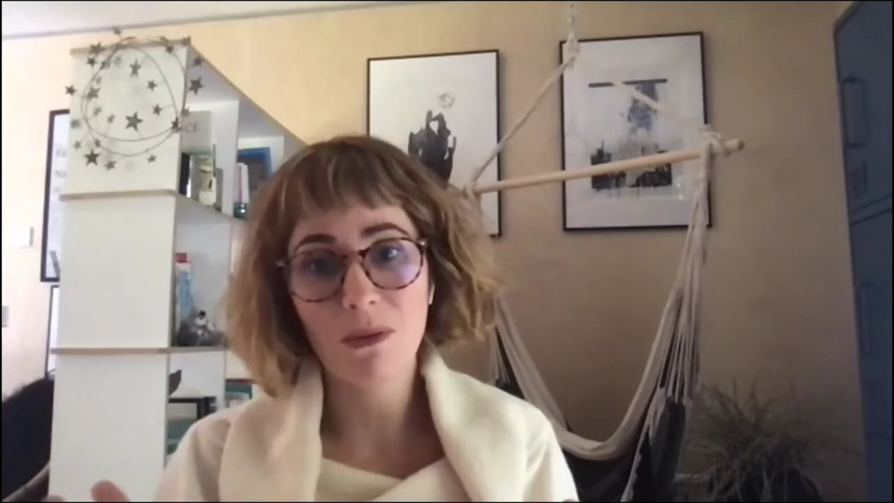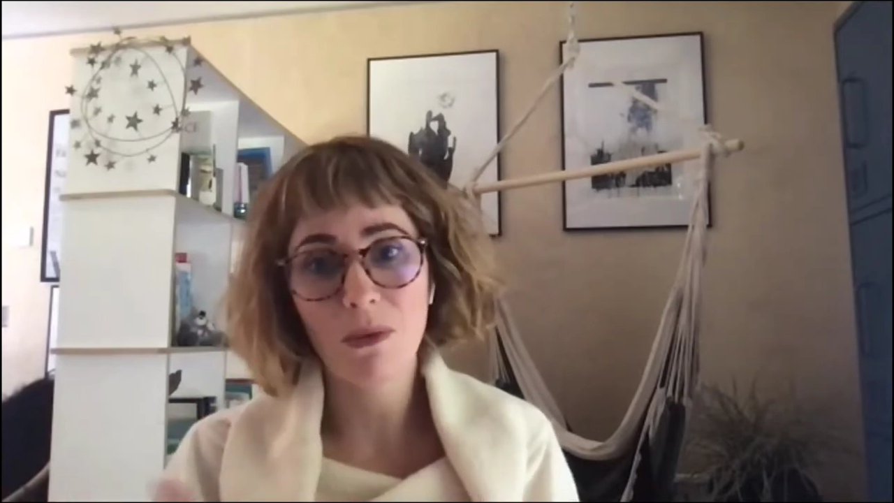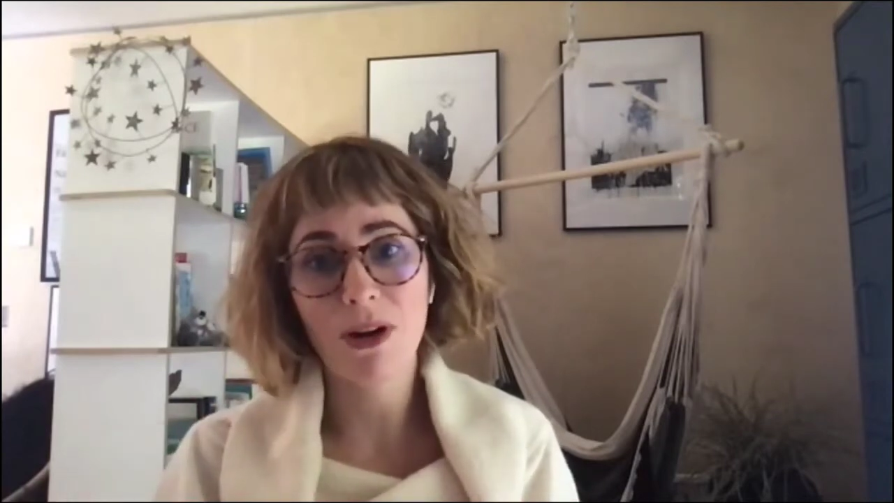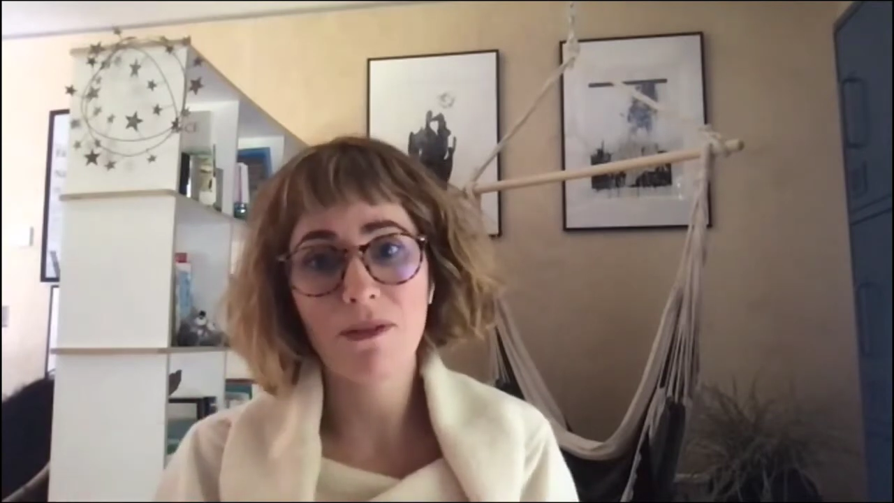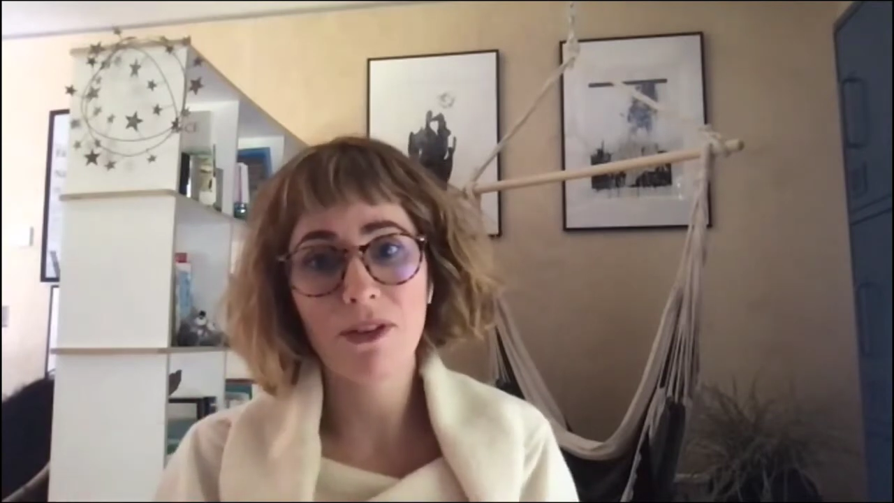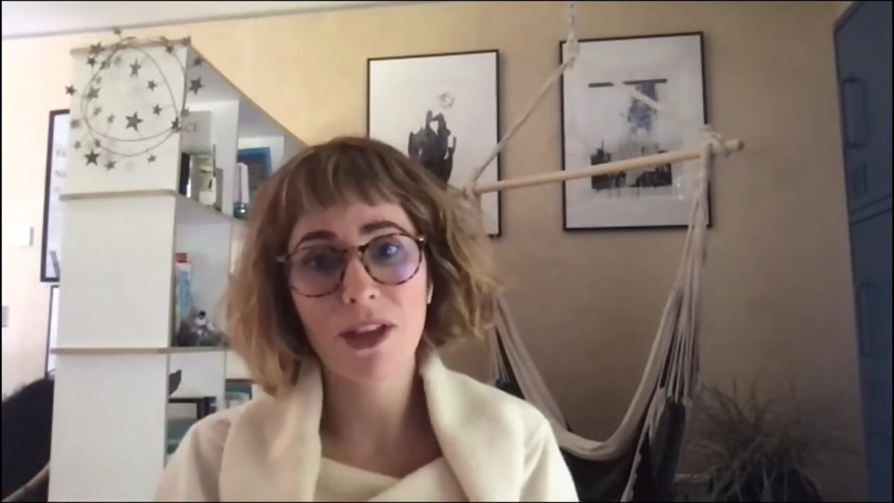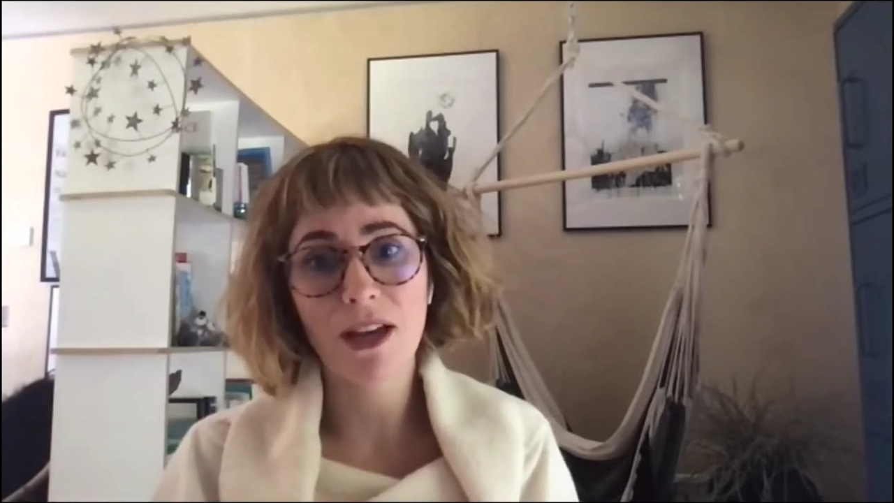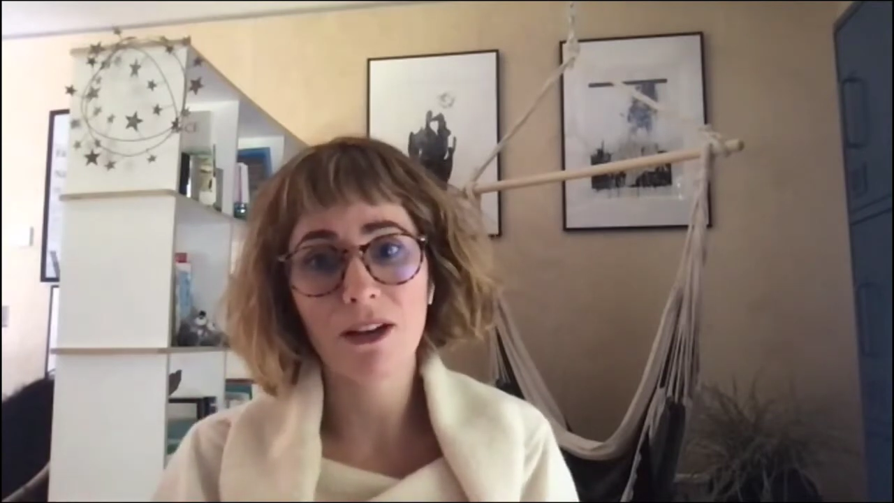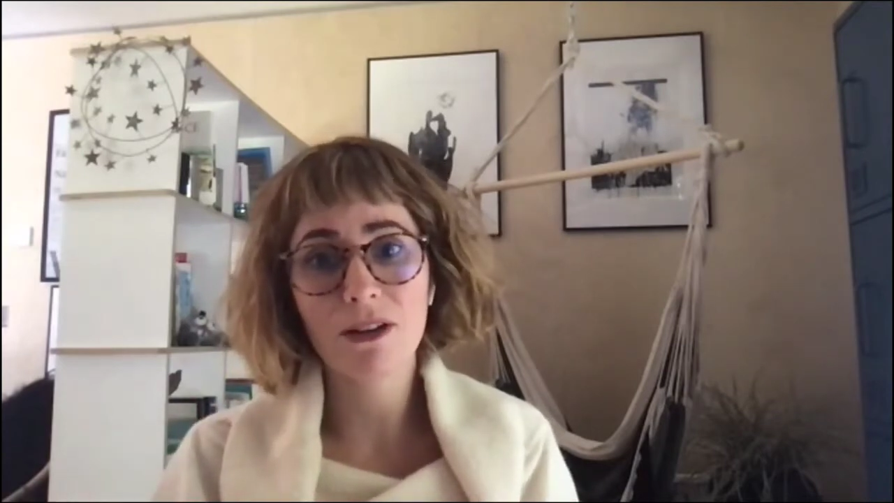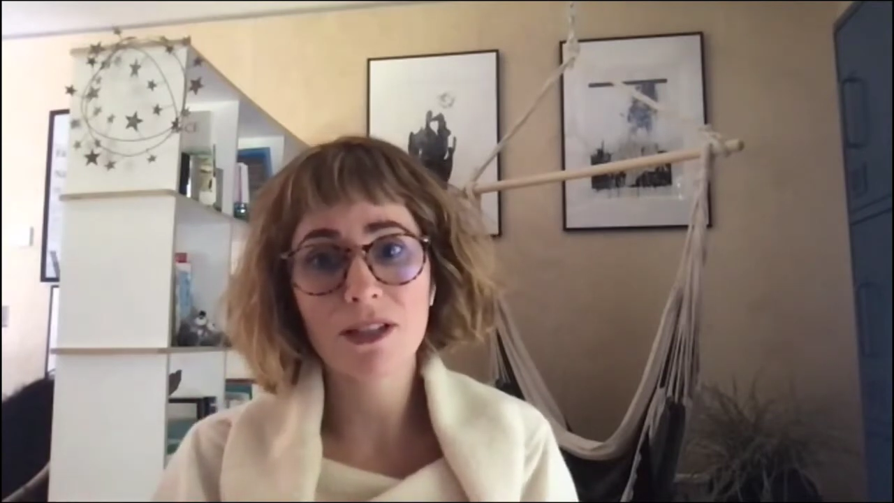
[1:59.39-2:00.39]
whatever
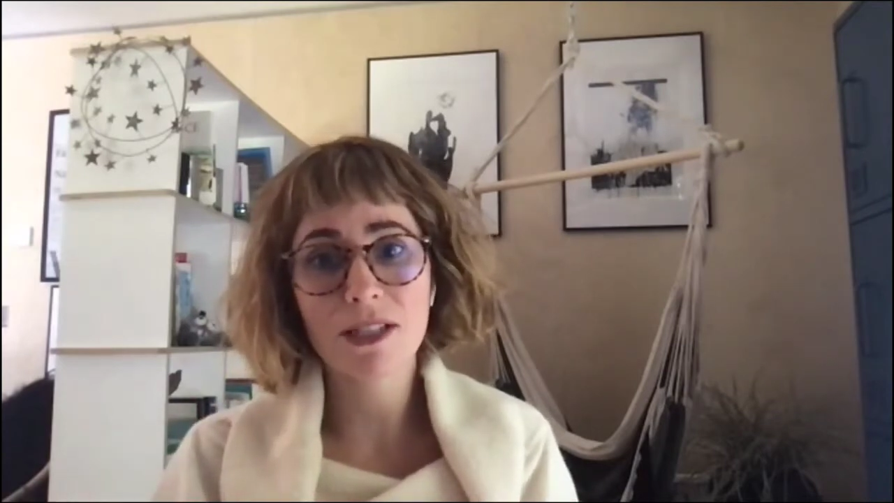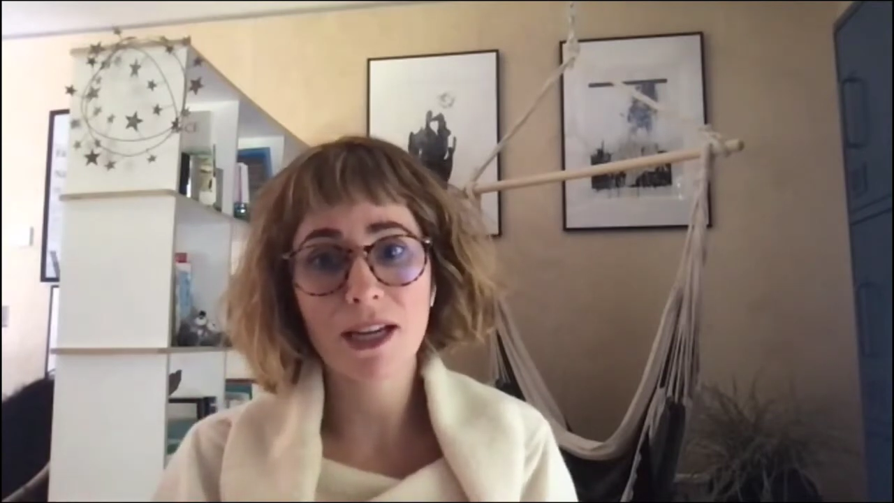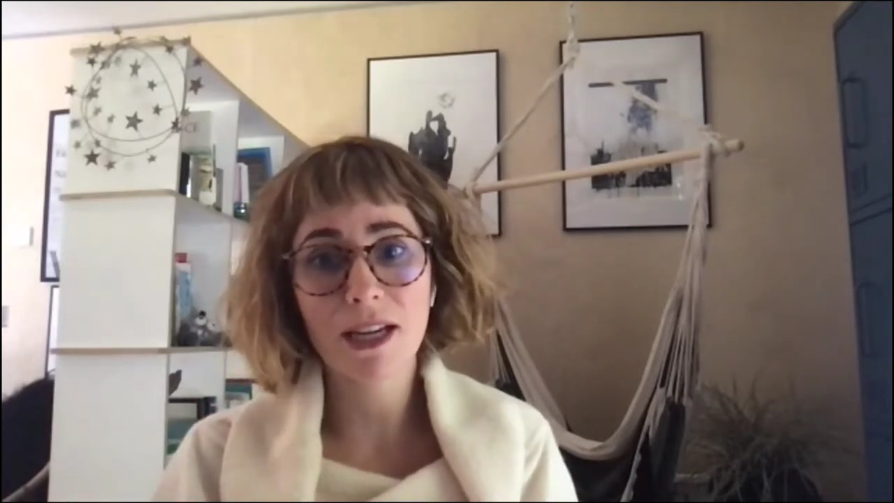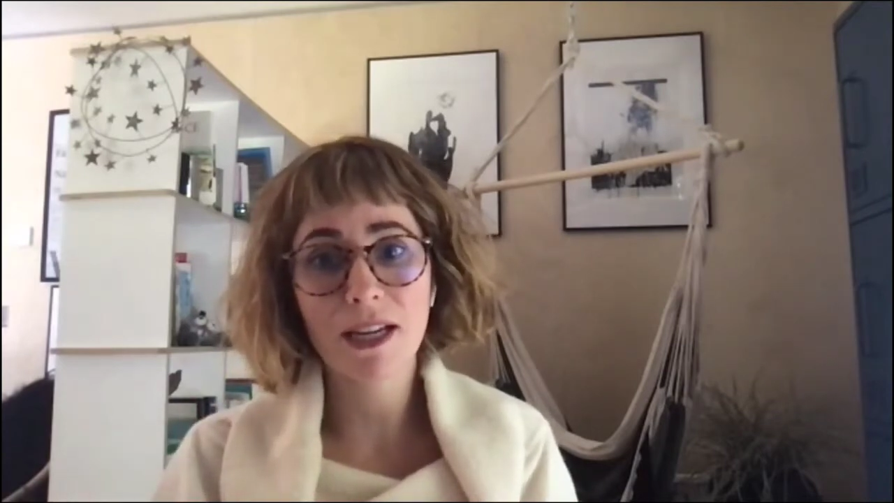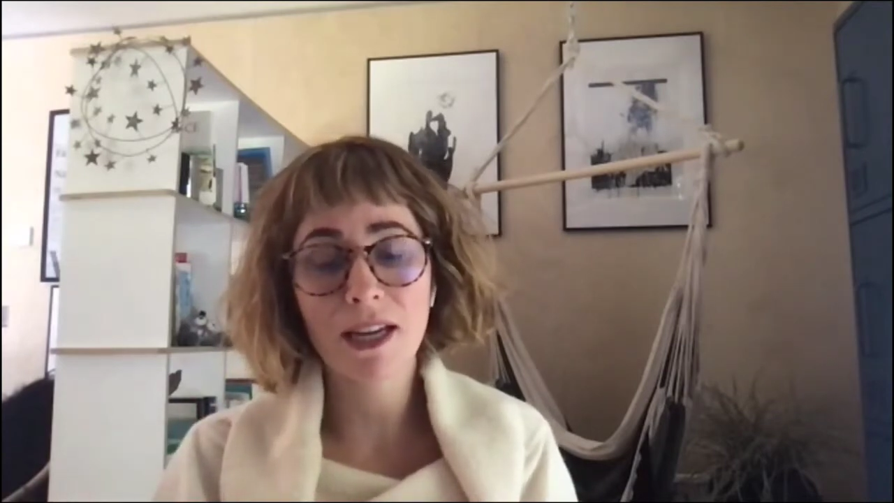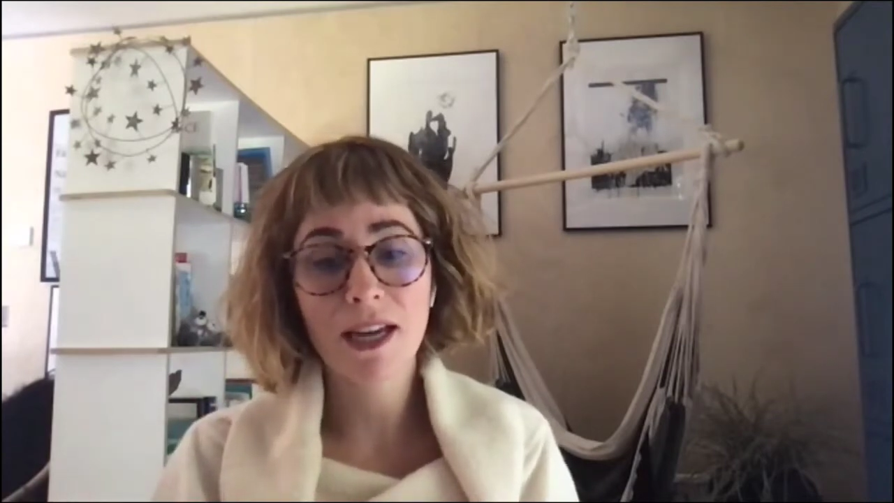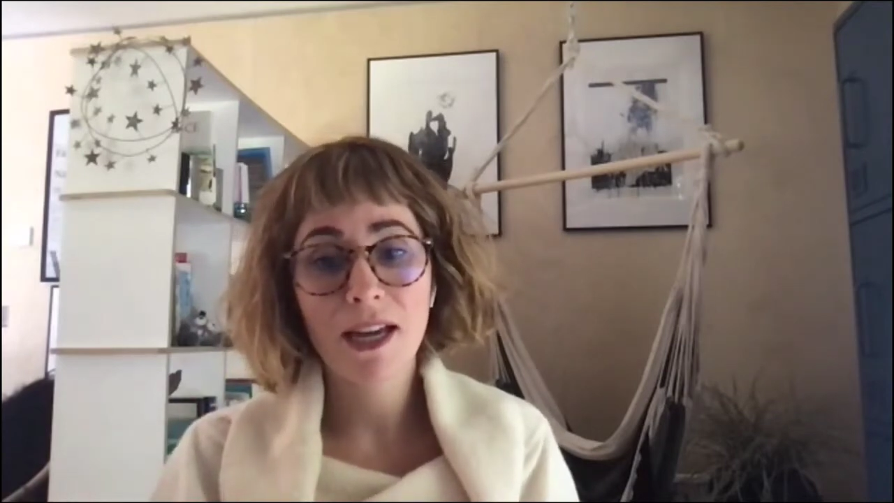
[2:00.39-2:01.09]
that looks like.